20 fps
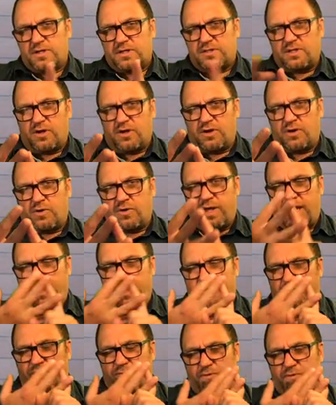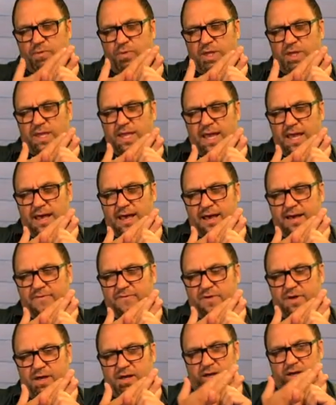So if we
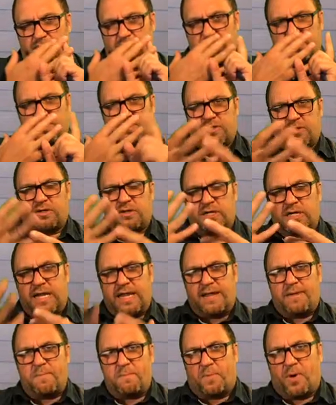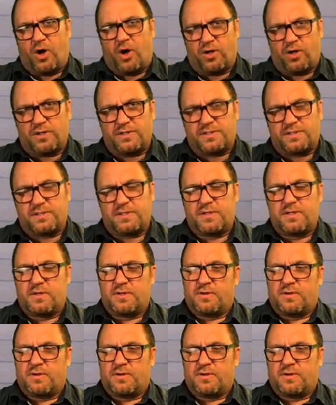have a certain impulse,